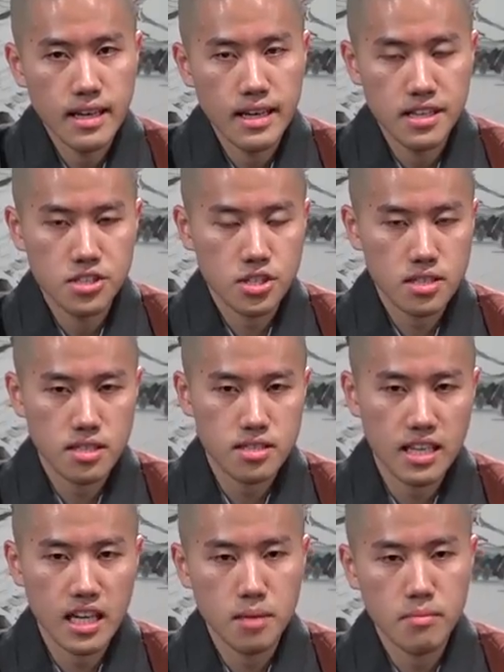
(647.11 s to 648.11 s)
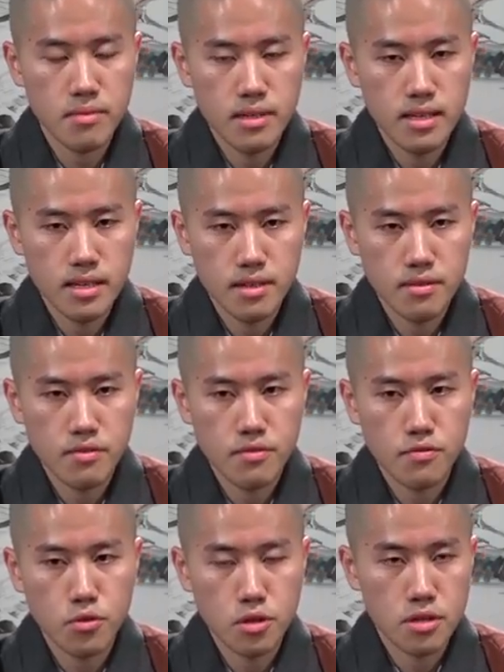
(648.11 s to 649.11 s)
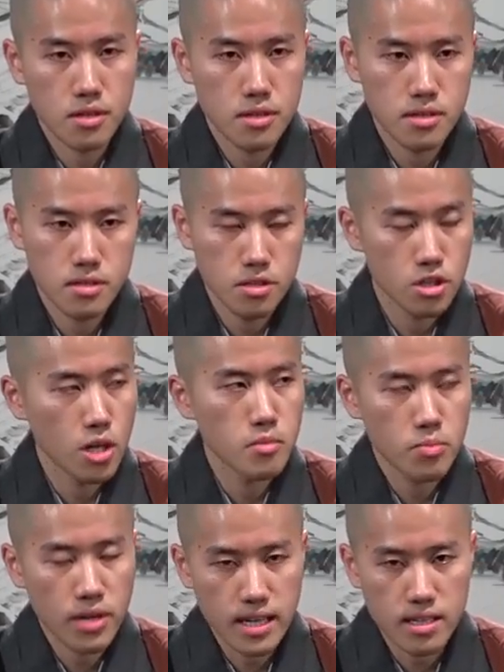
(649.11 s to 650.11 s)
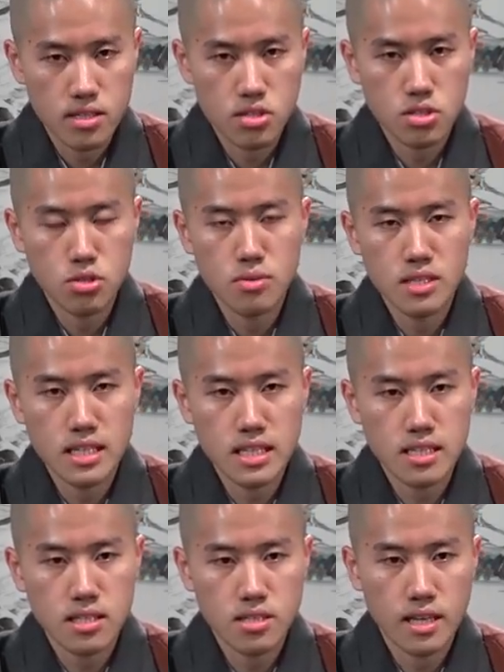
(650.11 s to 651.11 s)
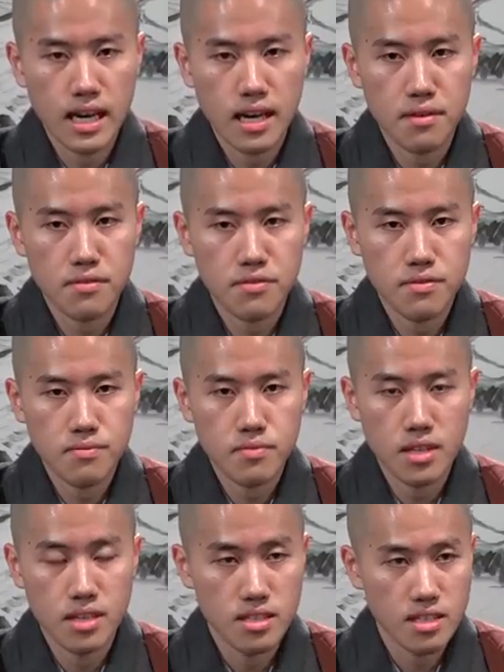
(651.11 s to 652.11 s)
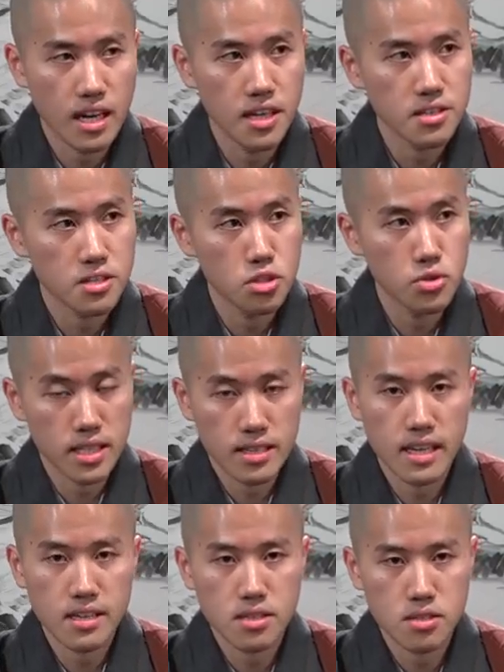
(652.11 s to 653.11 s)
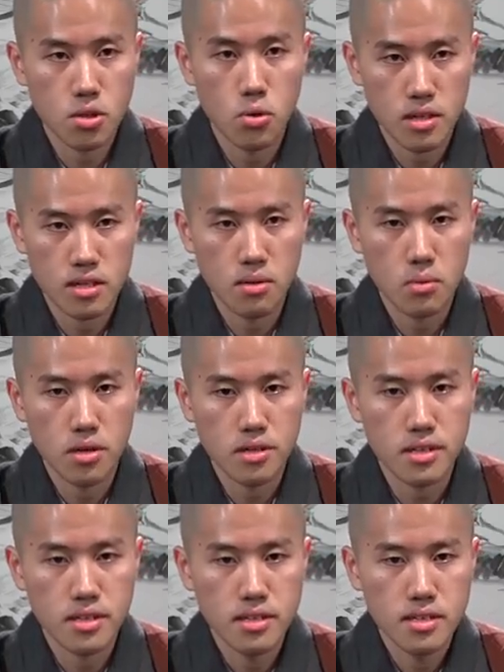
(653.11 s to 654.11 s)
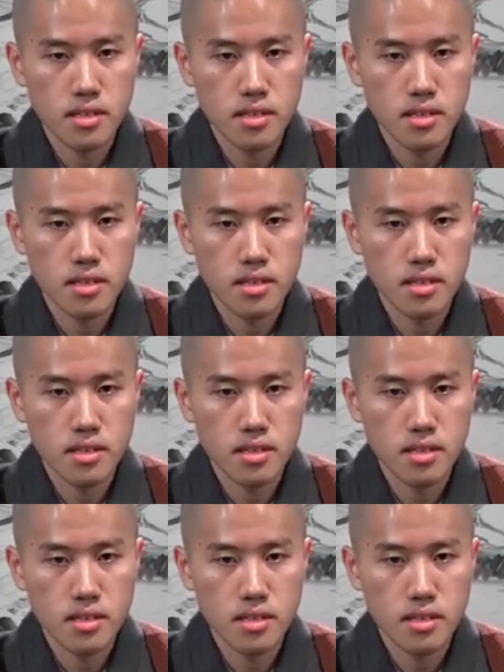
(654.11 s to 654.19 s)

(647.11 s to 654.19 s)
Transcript: And it's just the same for your Dharma practice. You need to have a desire to drink that coconut water.